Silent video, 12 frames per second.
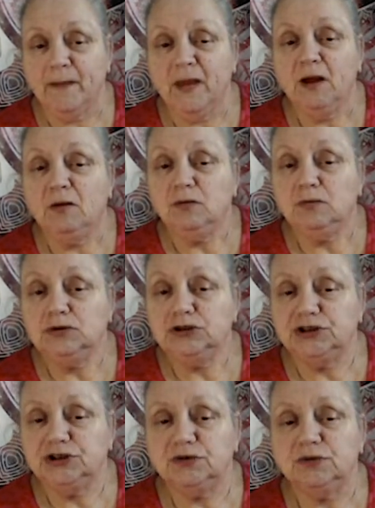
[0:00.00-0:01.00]

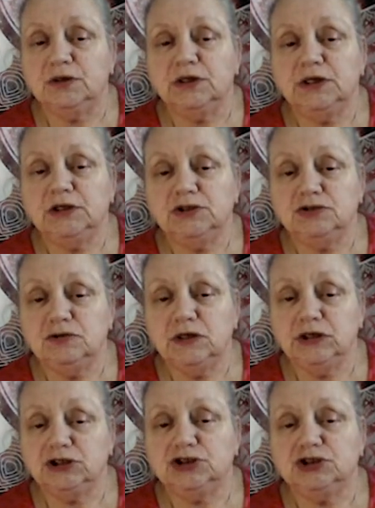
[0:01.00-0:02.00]
Also,
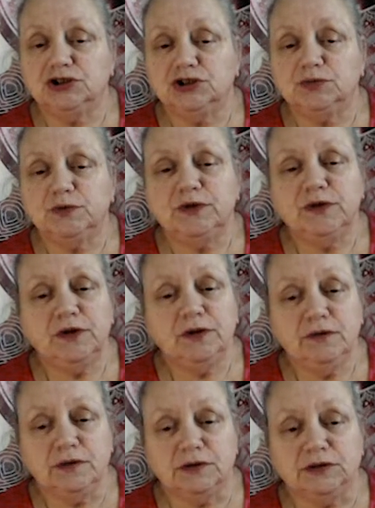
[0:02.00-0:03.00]
interactions with
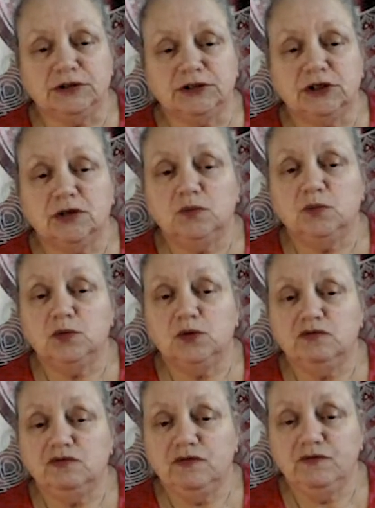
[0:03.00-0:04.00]
others will
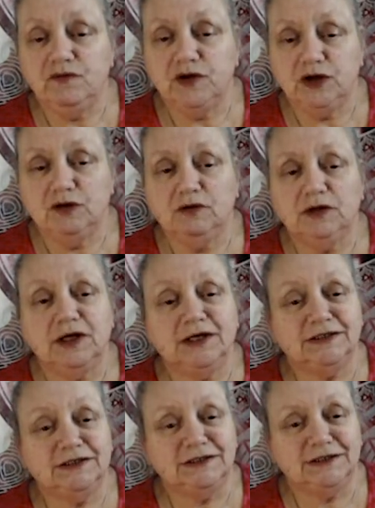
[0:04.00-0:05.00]
reveal
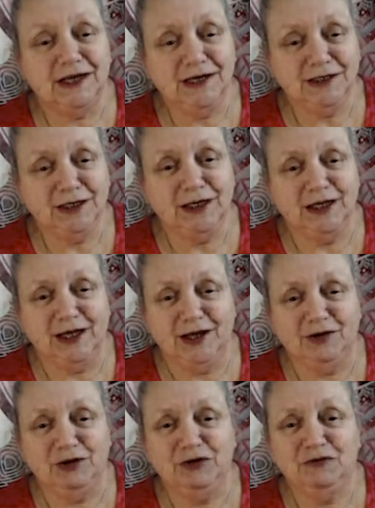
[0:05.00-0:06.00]
exactly how
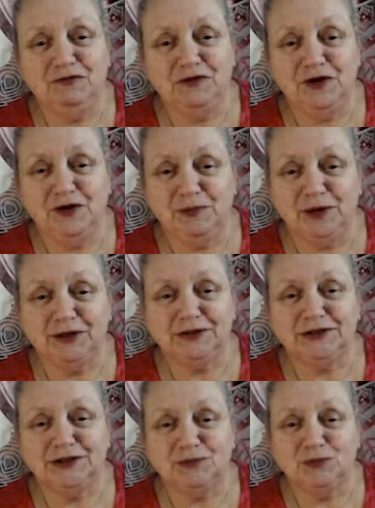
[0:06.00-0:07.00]
you feel about
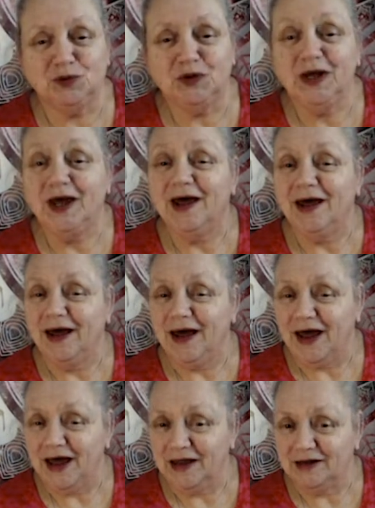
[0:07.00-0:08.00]
someone
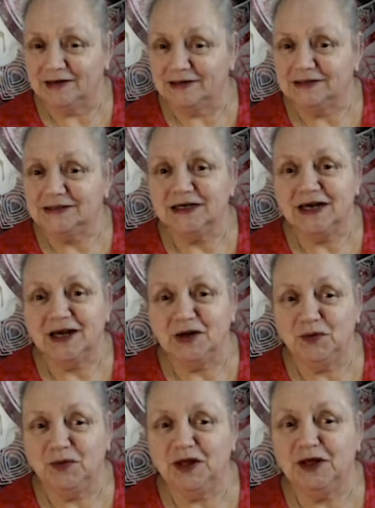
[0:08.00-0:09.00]
and how
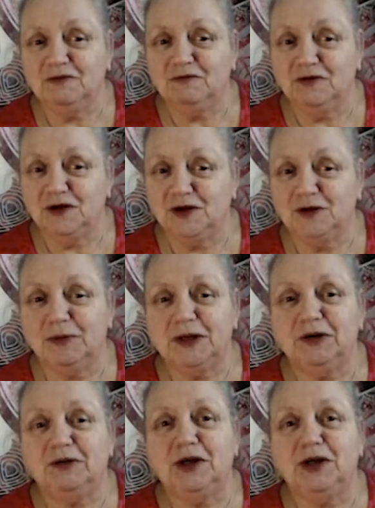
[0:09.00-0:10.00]
they feel about
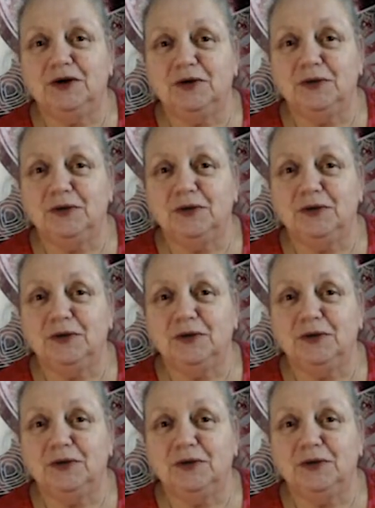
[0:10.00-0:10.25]
you.